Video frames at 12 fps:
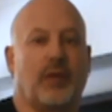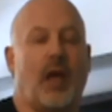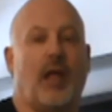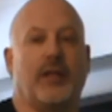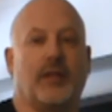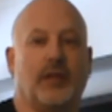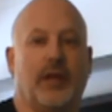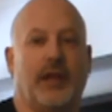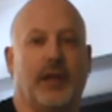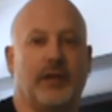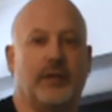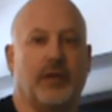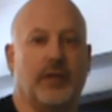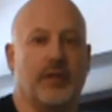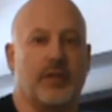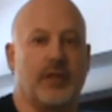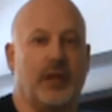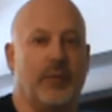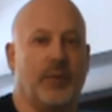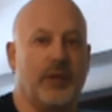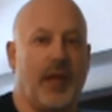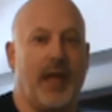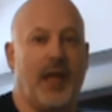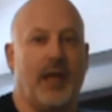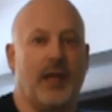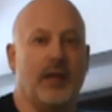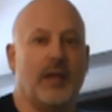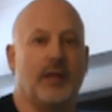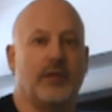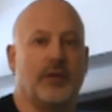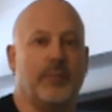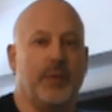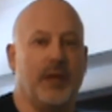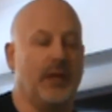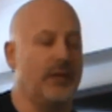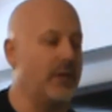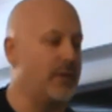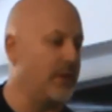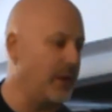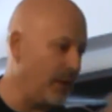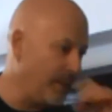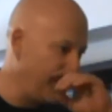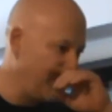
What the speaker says: I like to lead into the C with A to B to C,